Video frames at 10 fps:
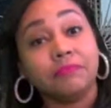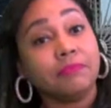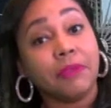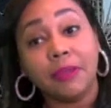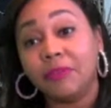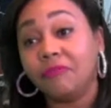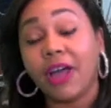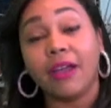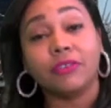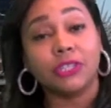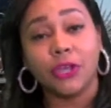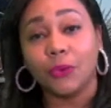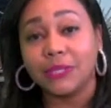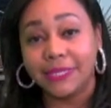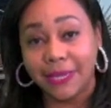maybe 5 or
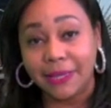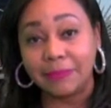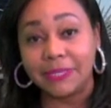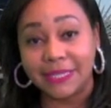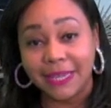so attempts